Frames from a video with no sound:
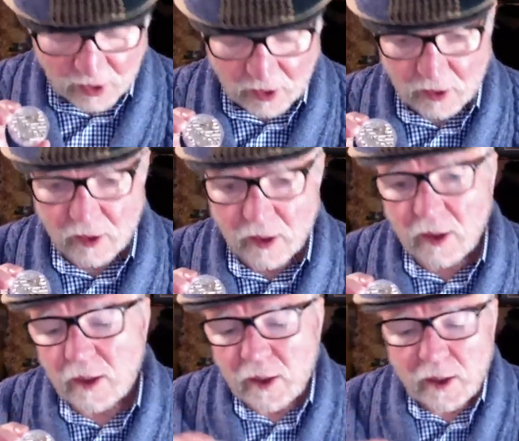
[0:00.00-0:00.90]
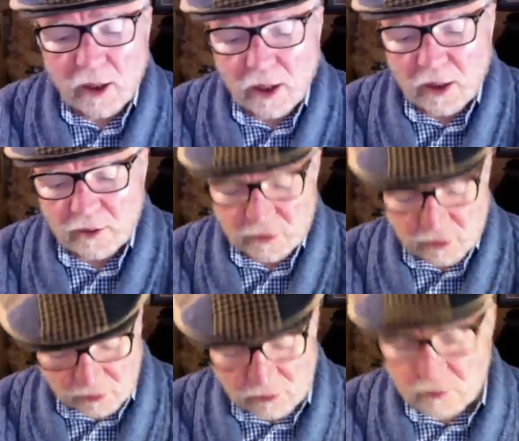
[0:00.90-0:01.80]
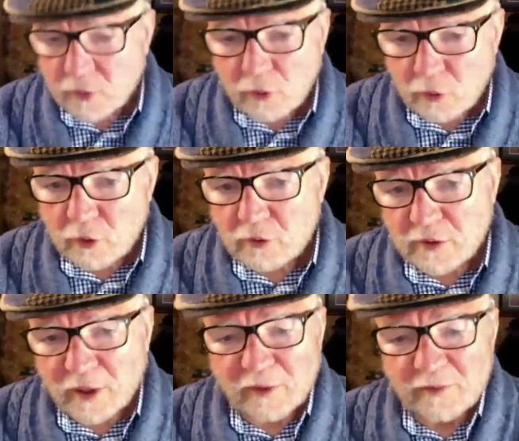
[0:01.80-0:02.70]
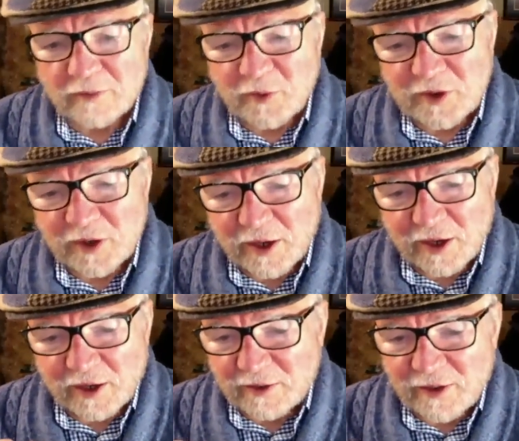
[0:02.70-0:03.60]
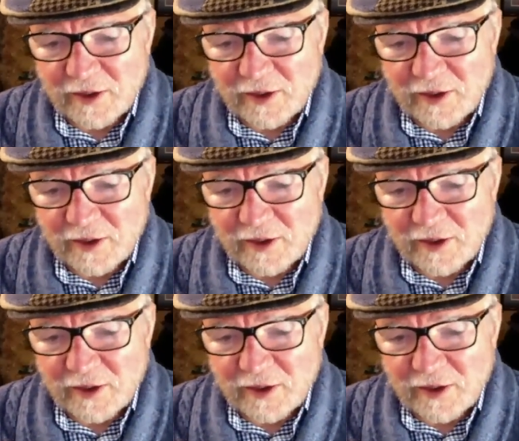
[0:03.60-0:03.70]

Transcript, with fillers: hand. Uh, so don't lose that when you get it.